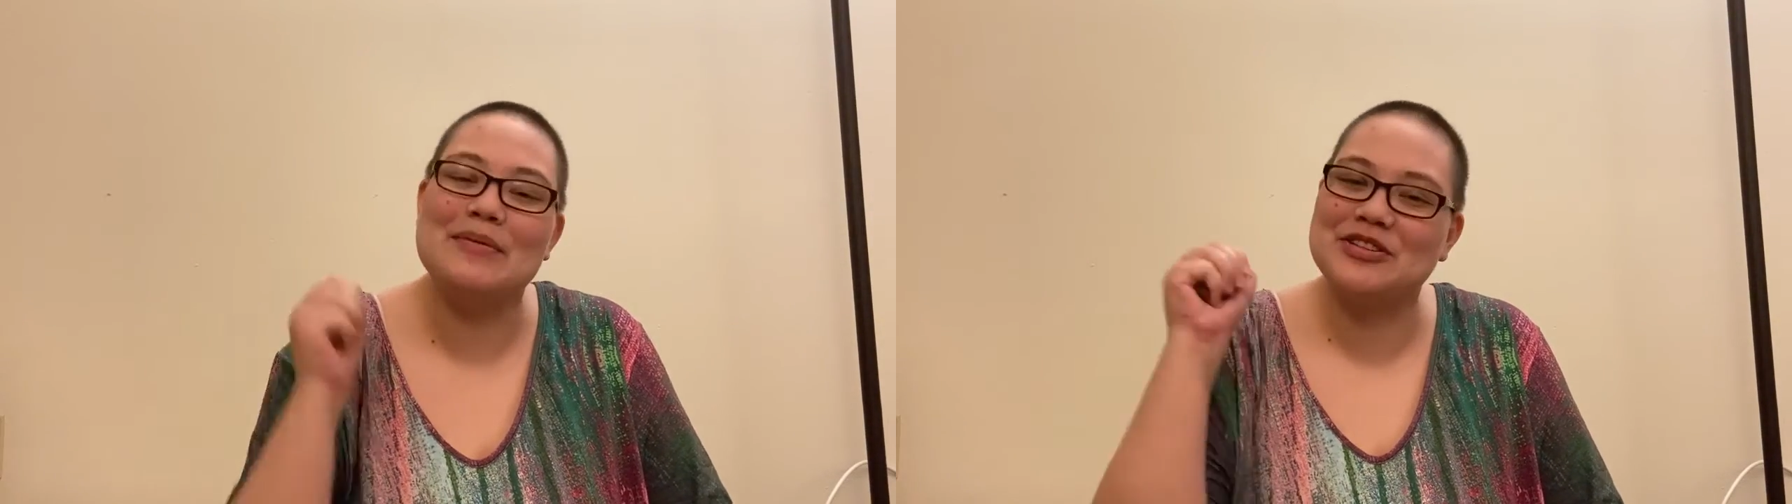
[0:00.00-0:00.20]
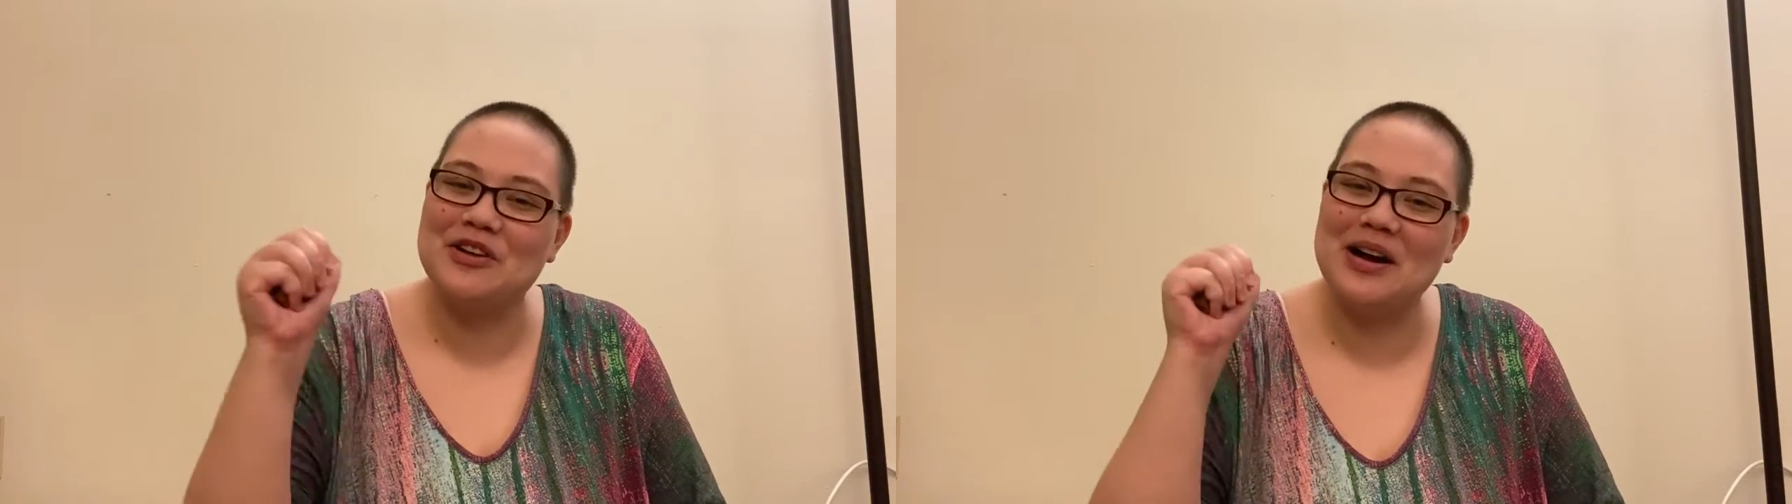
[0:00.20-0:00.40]

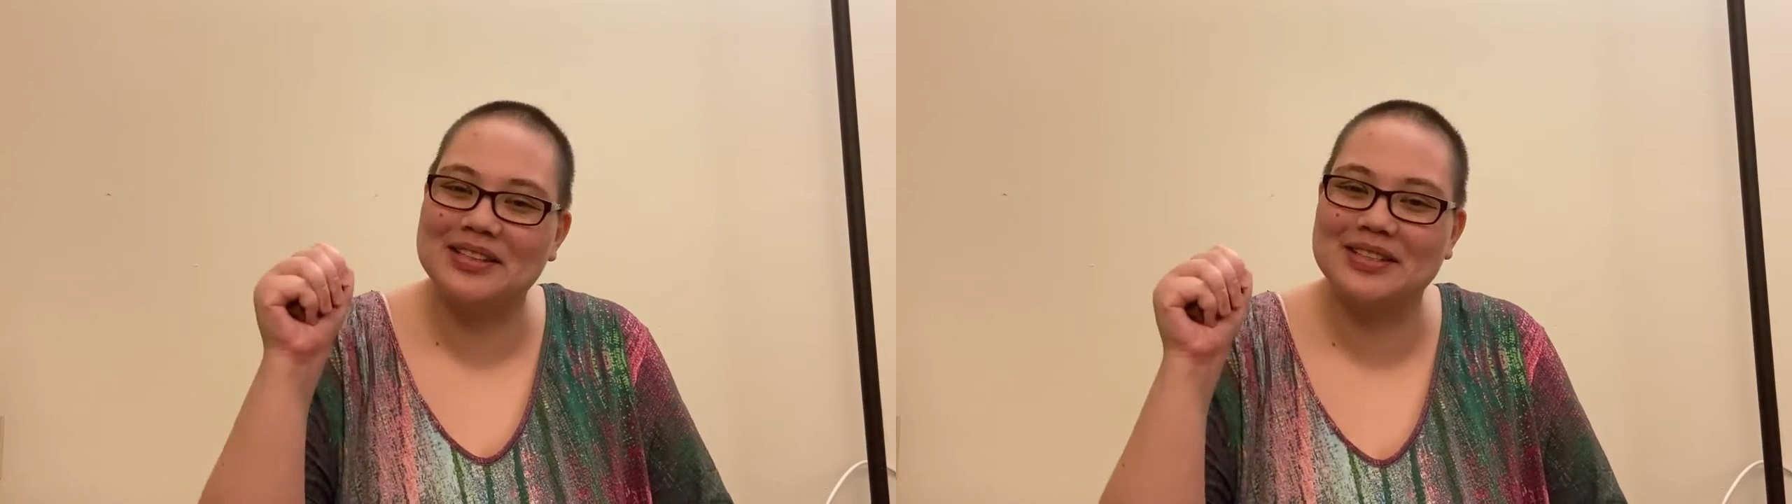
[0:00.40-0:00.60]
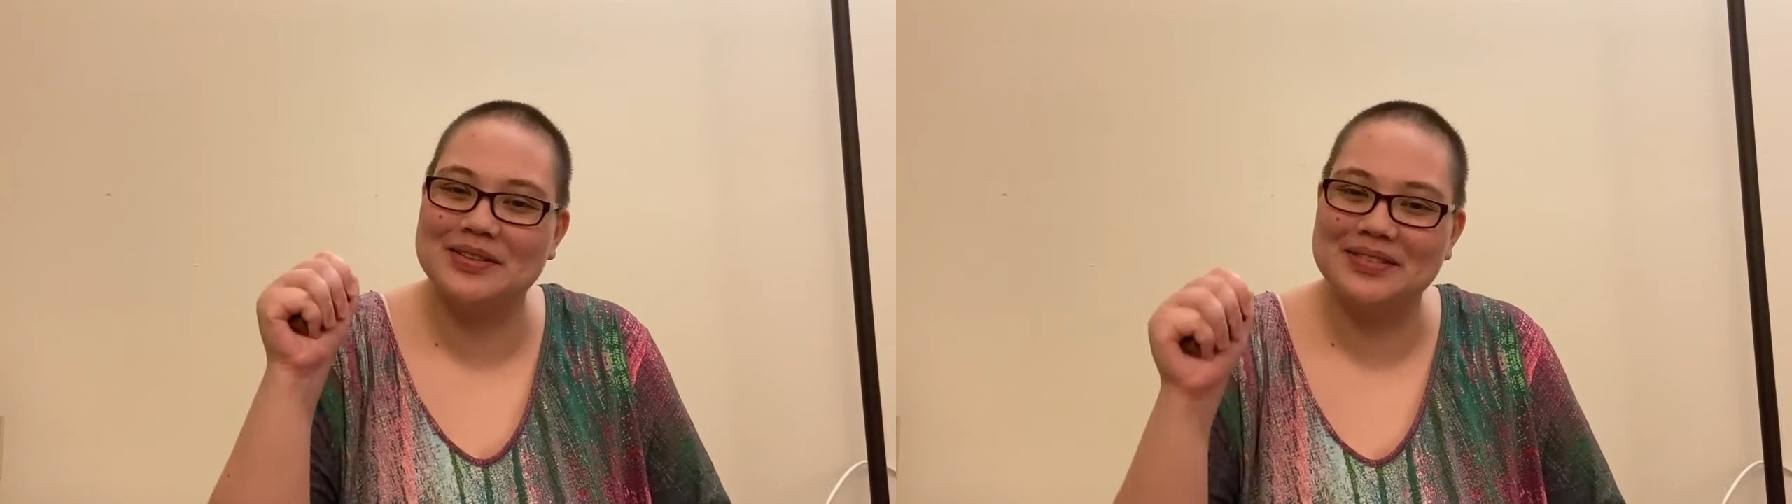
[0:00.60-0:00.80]
my strong
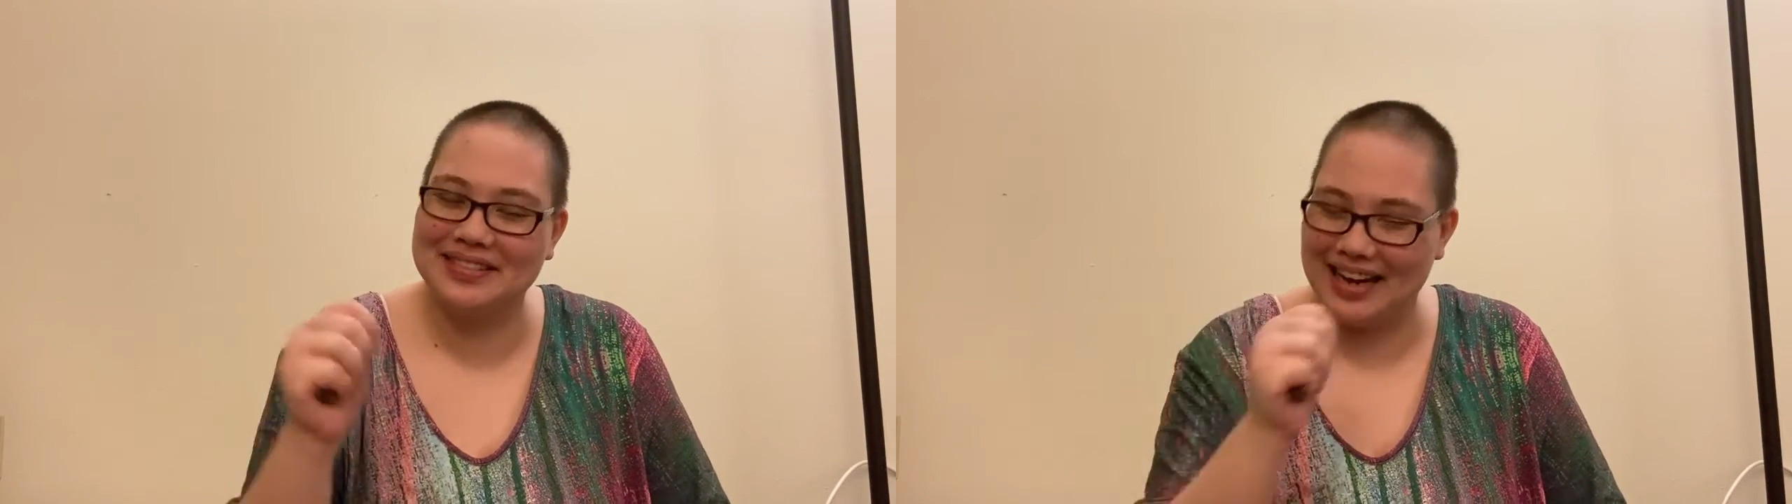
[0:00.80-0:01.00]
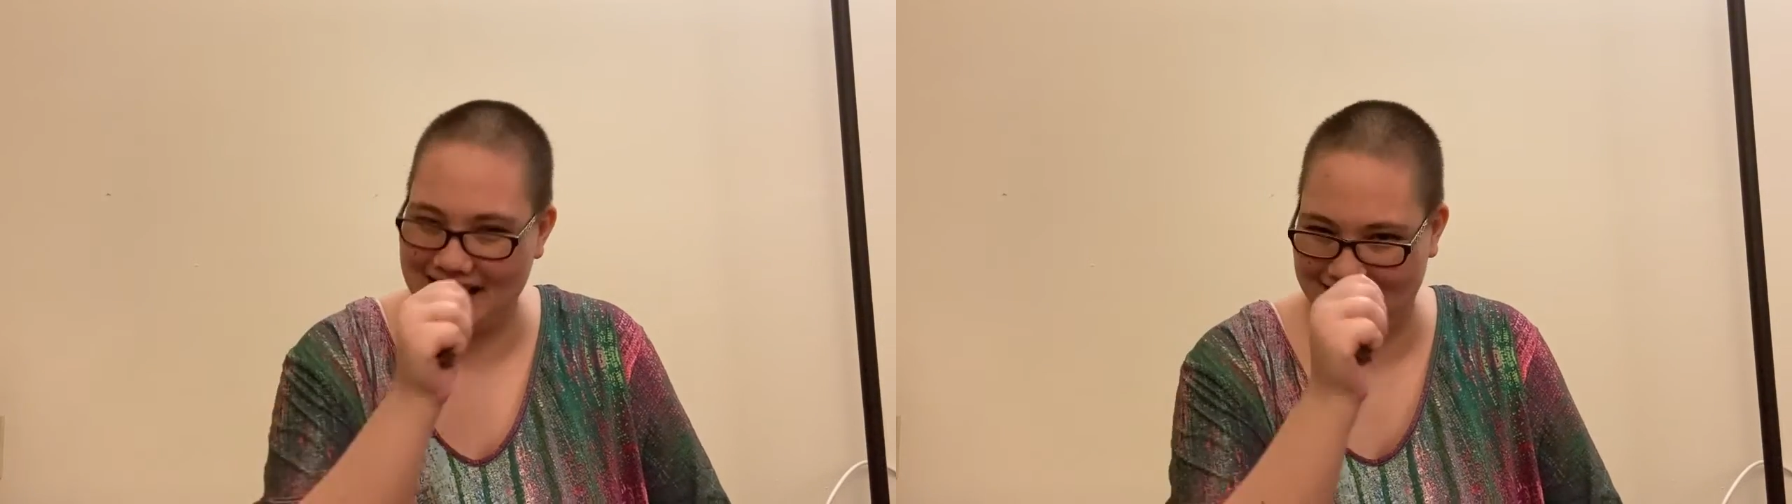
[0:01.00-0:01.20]
suit.
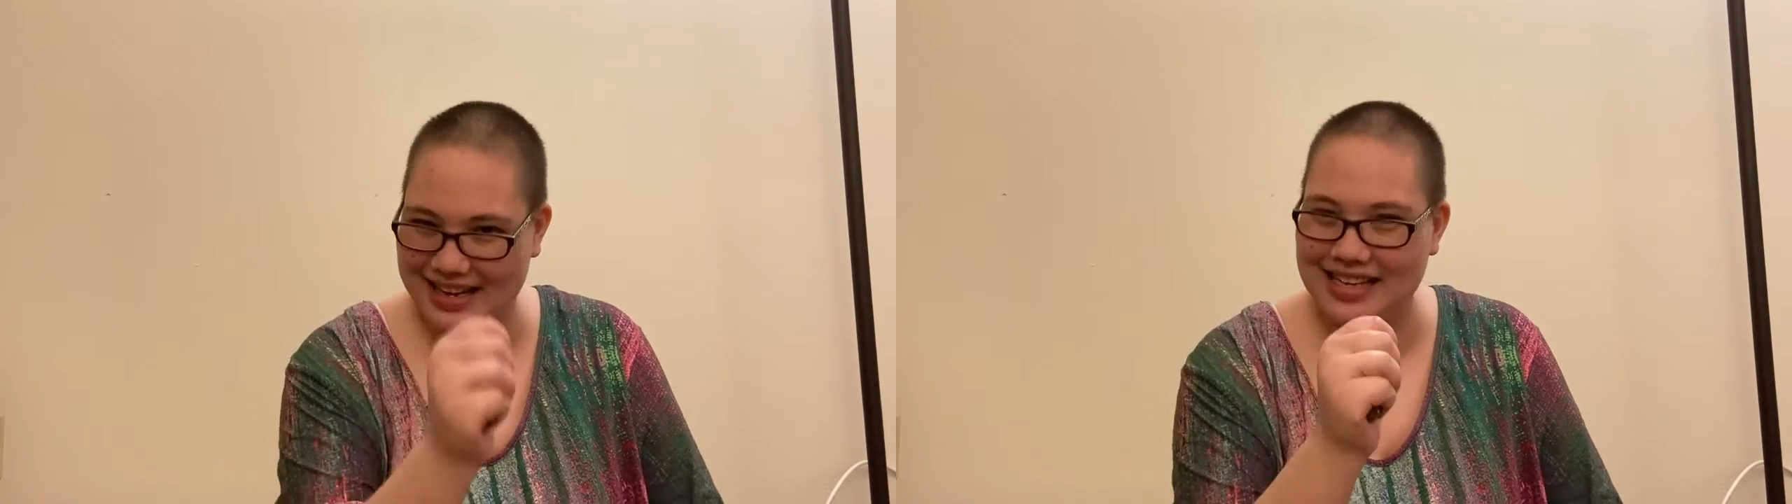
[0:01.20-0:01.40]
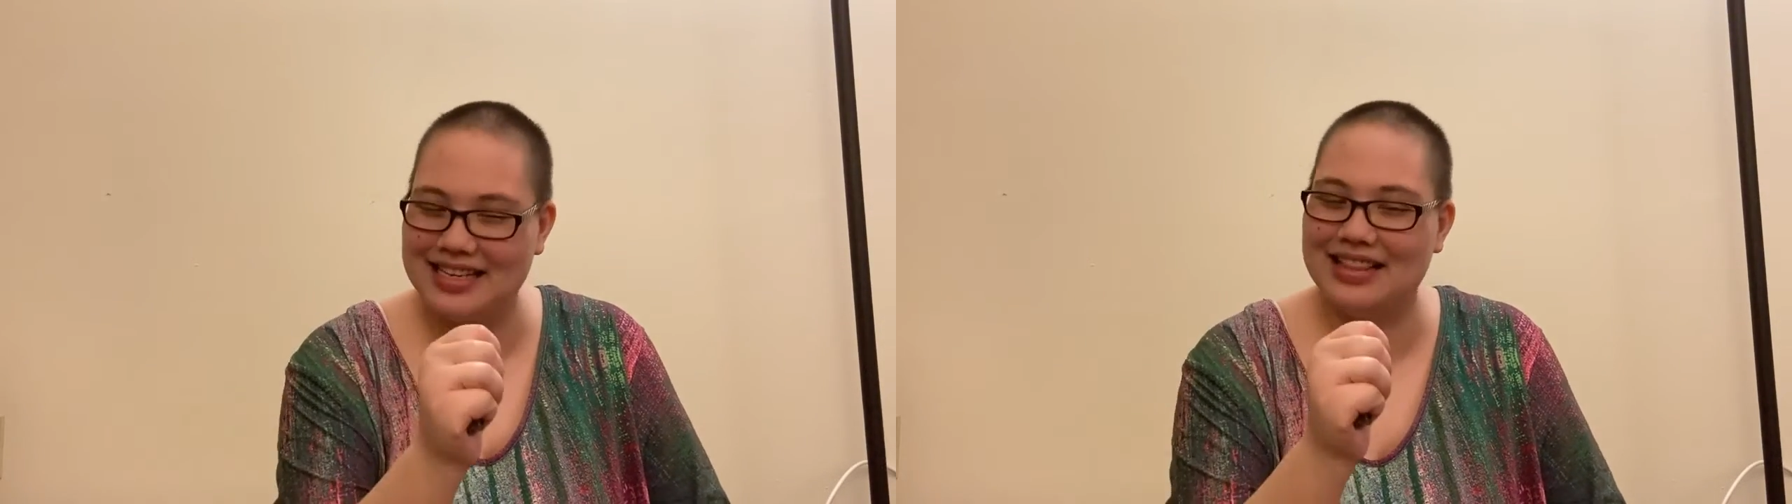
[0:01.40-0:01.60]
I think
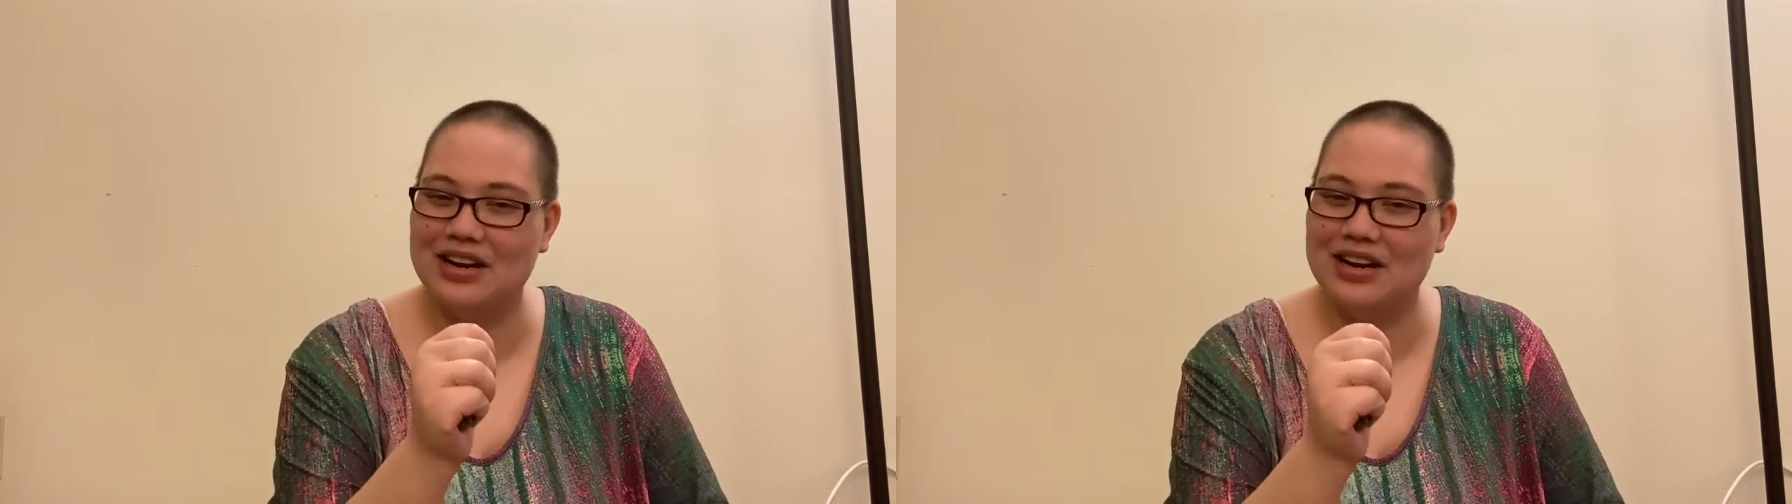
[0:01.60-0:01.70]
I said that